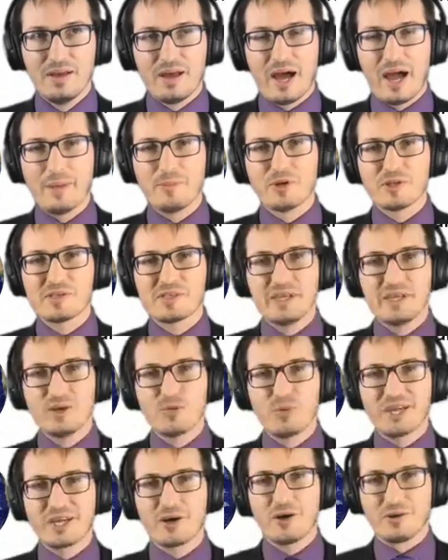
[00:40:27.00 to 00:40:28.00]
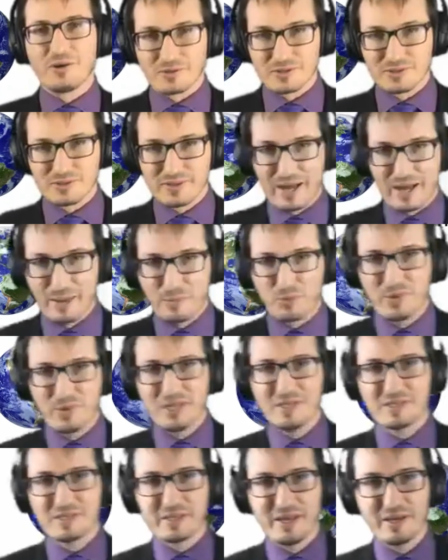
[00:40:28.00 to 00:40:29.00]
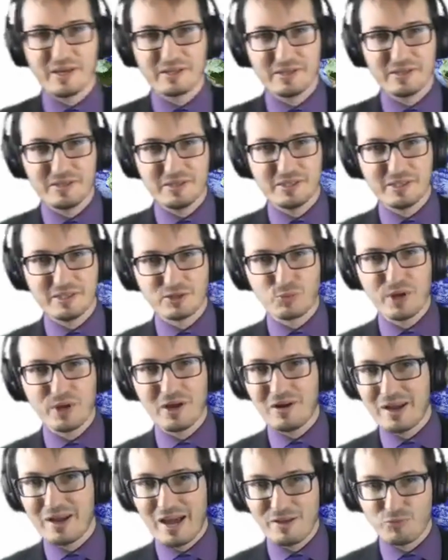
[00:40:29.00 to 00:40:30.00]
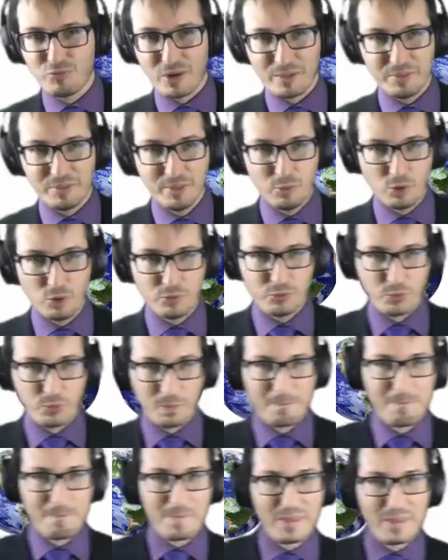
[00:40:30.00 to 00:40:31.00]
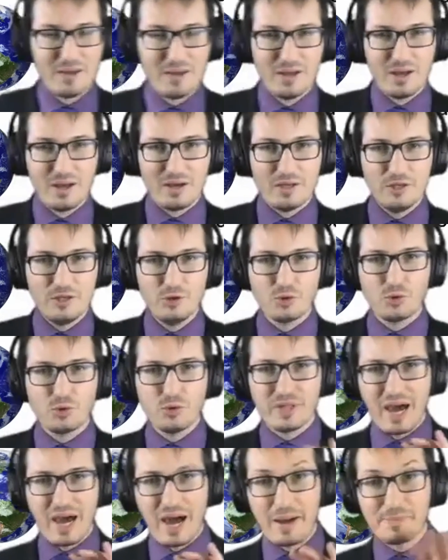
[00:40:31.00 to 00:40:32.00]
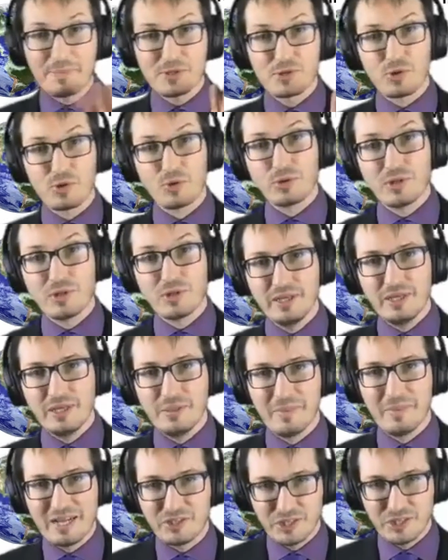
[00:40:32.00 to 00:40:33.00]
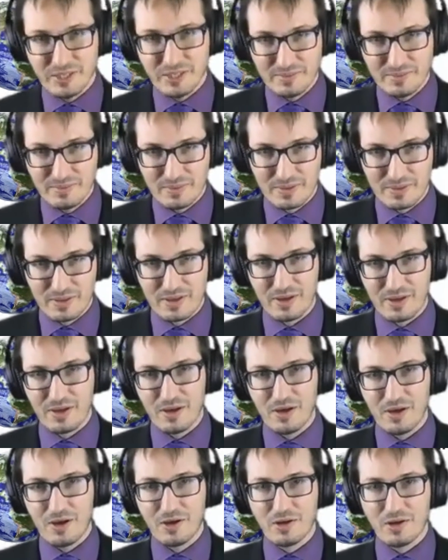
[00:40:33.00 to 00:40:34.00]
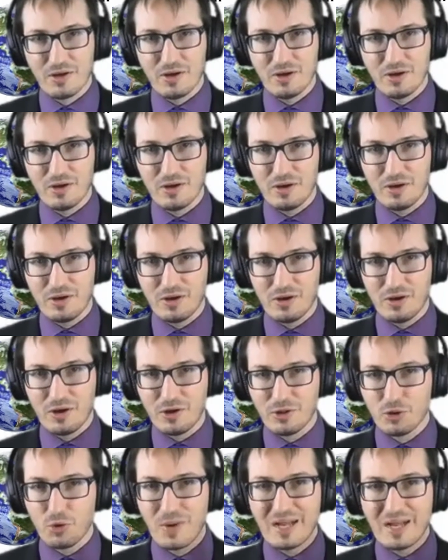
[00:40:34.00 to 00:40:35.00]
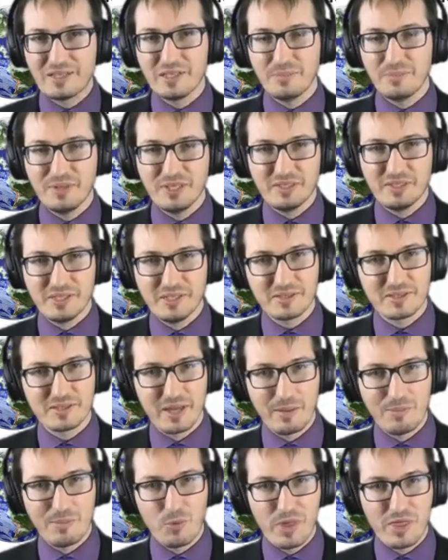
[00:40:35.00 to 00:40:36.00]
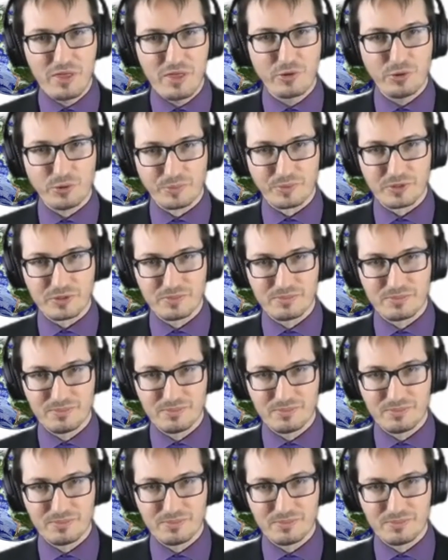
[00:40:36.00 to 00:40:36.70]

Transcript: I'm not saying we can't. I'm really saying this is in real life what people do. You could absolutely imagine an OLTP system with cubes.